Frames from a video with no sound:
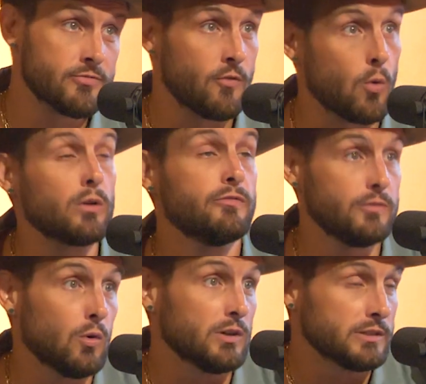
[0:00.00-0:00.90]
4th
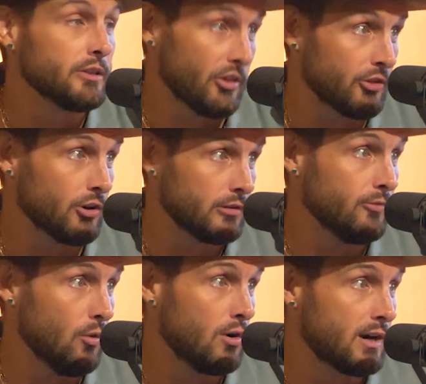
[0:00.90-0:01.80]
floor to the 3rd
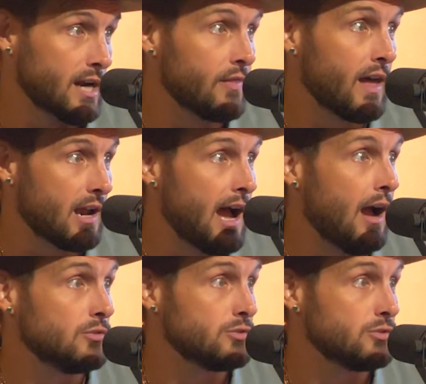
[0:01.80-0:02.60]
floor in that house,